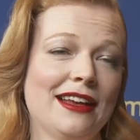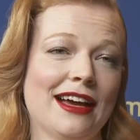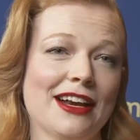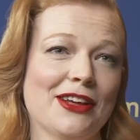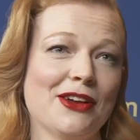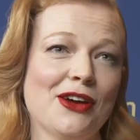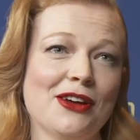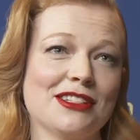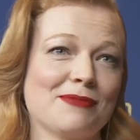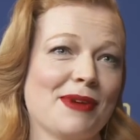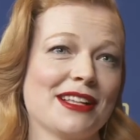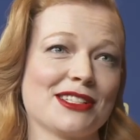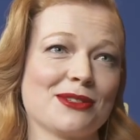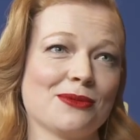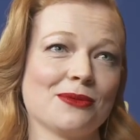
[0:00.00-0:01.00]
I don't know. It
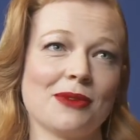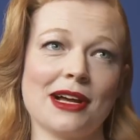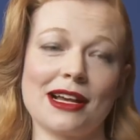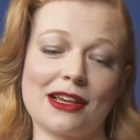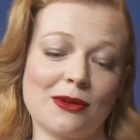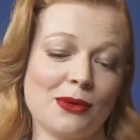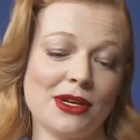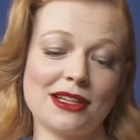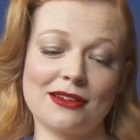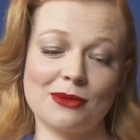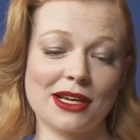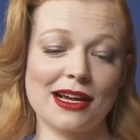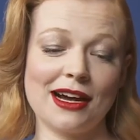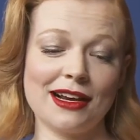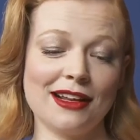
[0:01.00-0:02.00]
depends on like we,
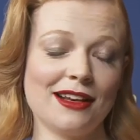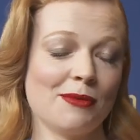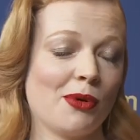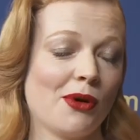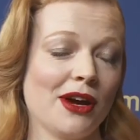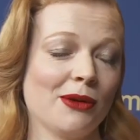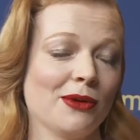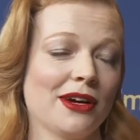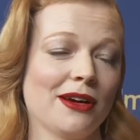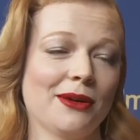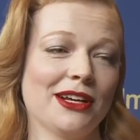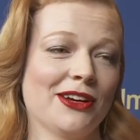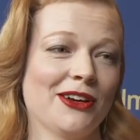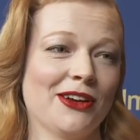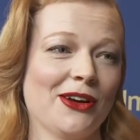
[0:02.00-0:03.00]
we cut at a point where we
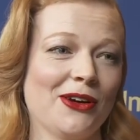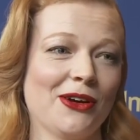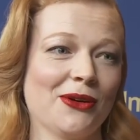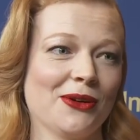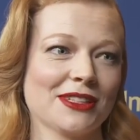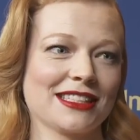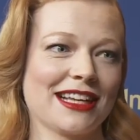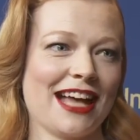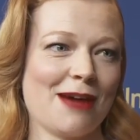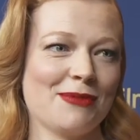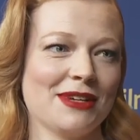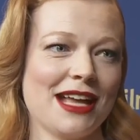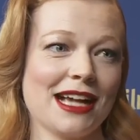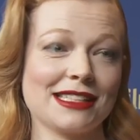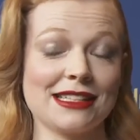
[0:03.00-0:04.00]
don't know what's going to
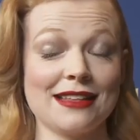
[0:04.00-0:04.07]
happen next,